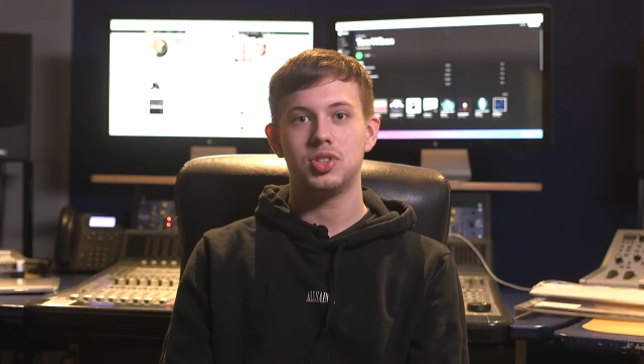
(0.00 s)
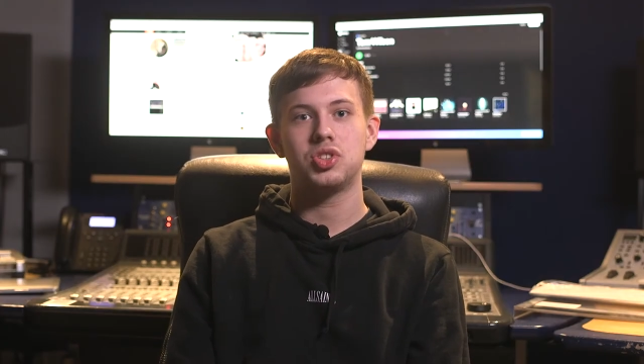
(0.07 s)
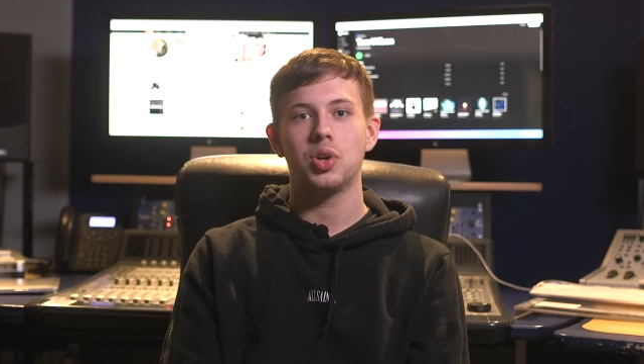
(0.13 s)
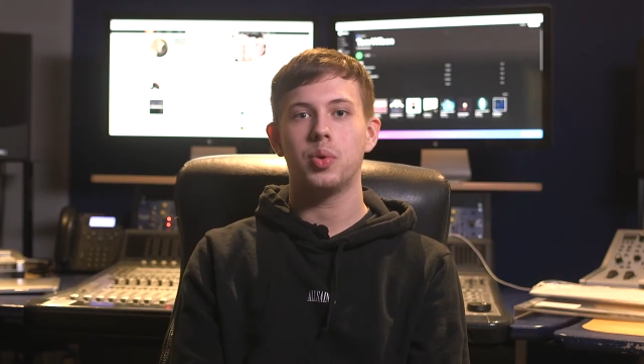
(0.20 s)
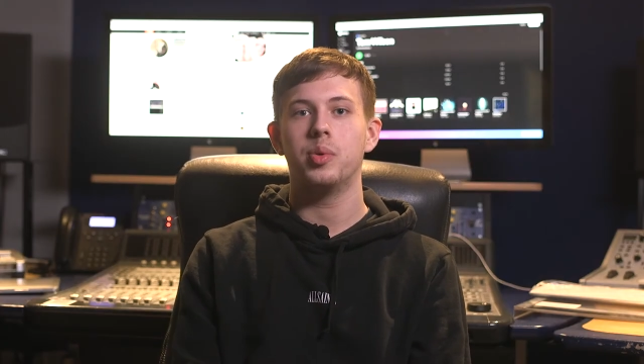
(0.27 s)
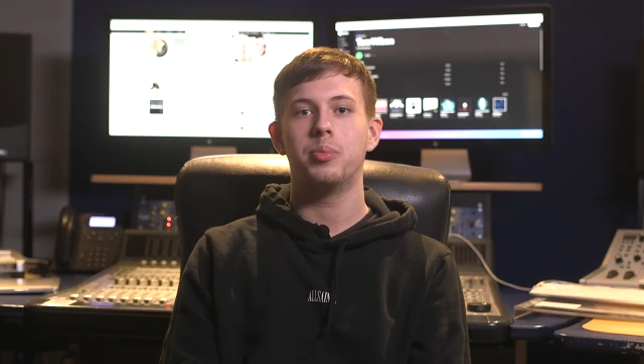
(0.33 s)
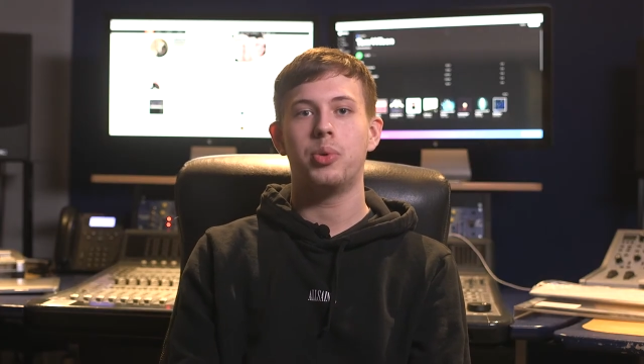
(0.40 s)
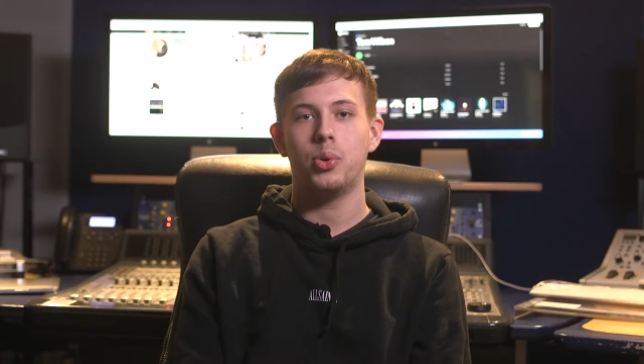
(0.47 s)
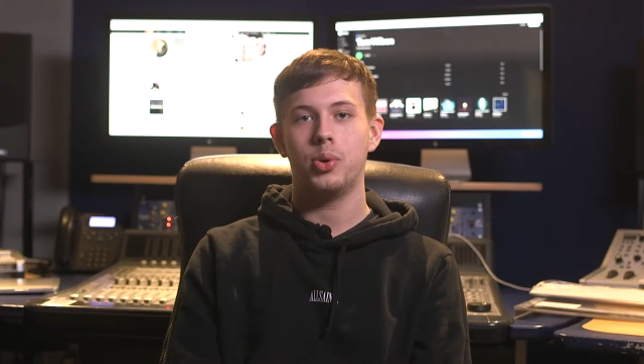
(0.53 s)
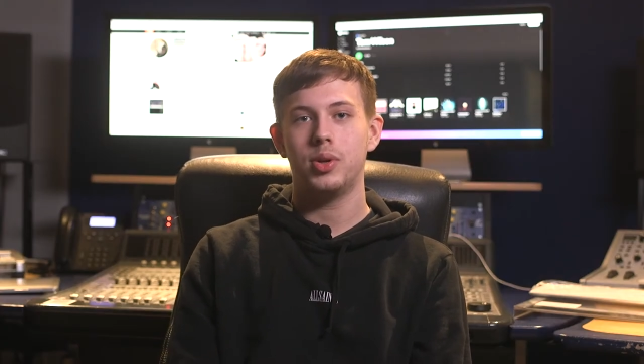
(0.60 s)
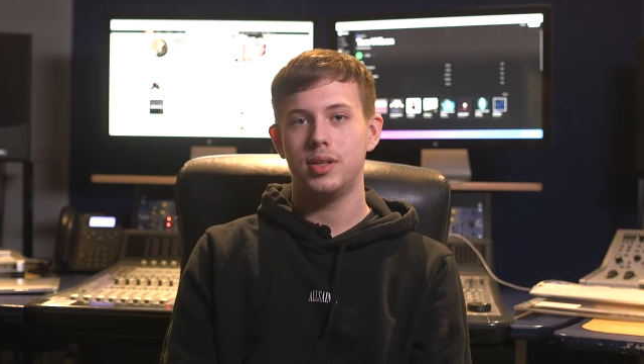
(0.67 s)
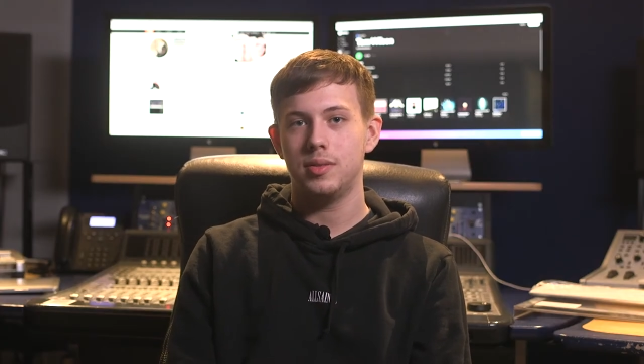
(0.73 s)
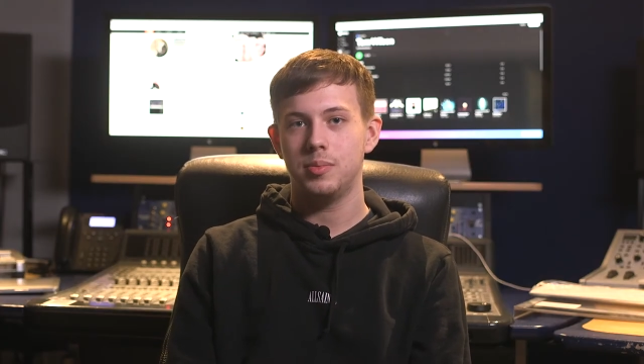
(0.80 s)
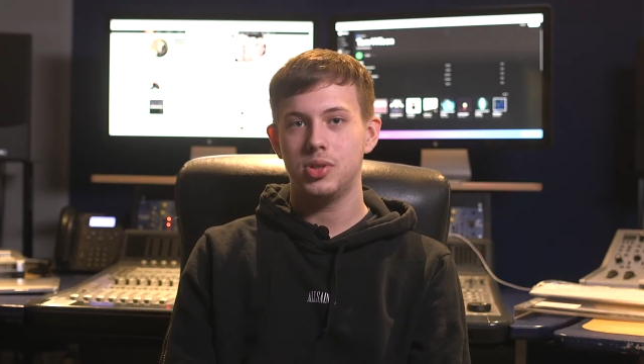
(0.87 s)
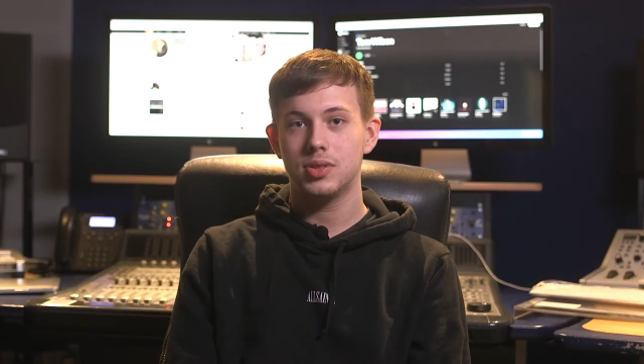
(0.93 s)
so
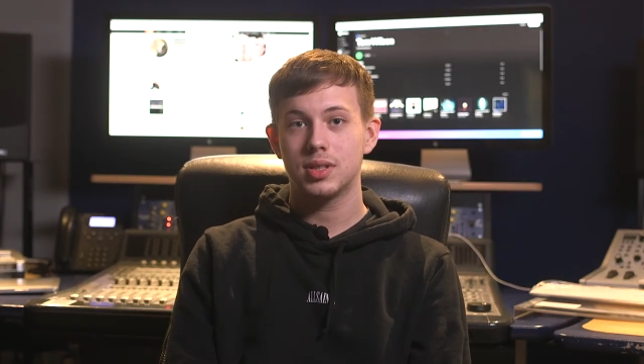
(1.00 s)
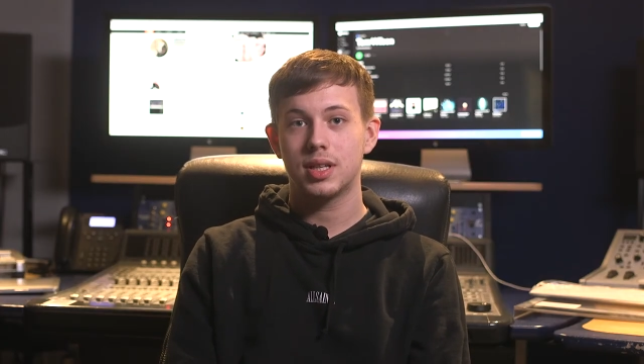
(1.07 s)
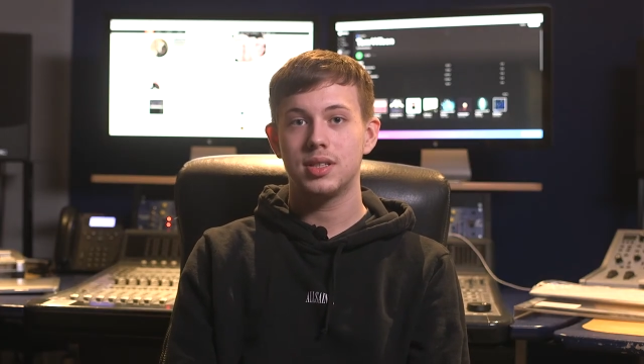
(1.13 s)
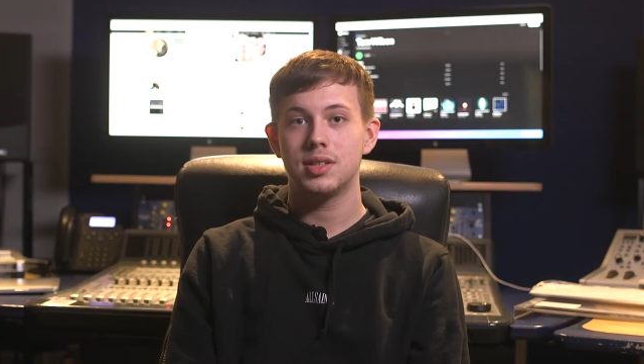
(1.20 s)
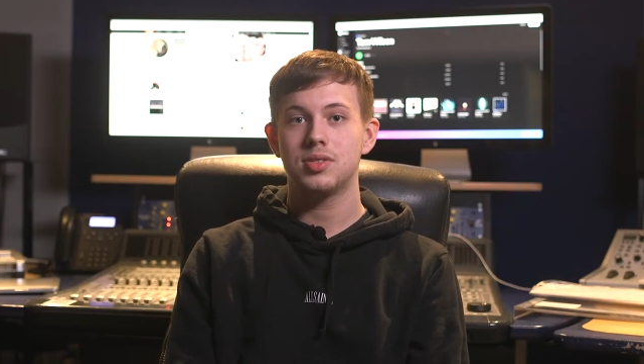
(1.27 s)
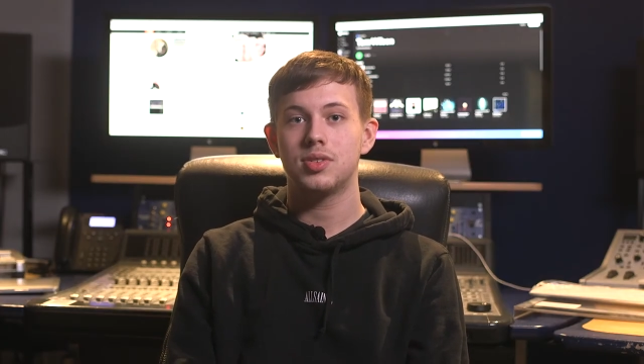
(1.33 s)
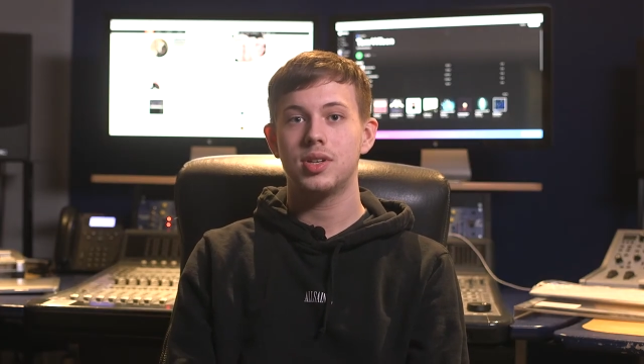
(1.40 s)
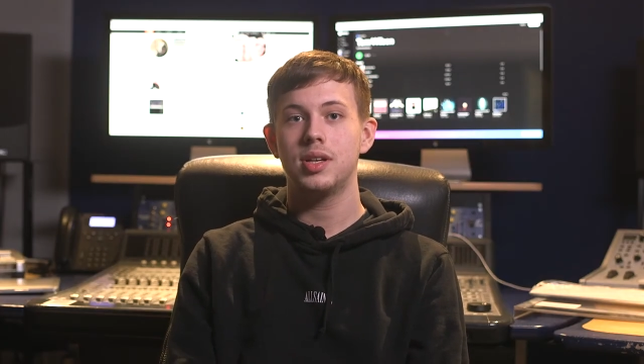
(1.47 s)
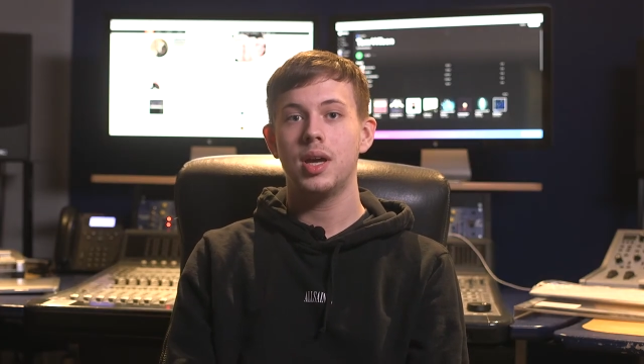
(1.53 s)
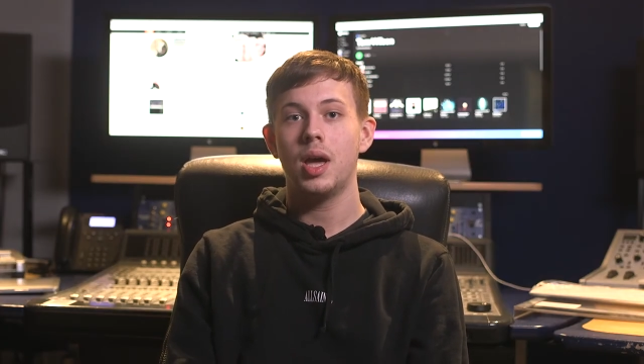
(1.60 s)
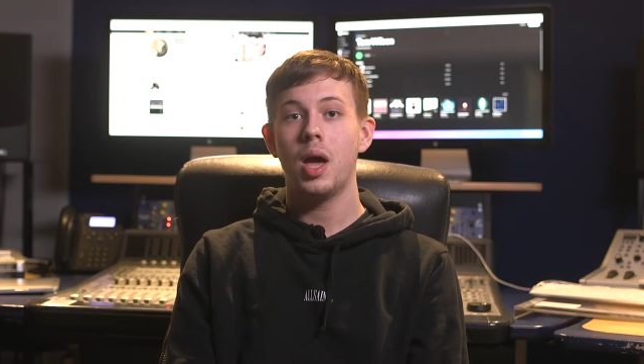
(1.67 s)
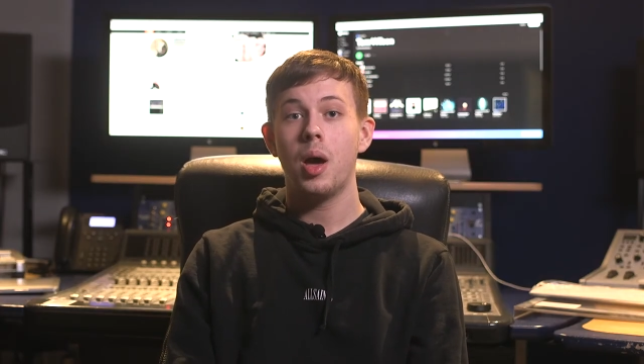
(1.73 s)
important in the music industry.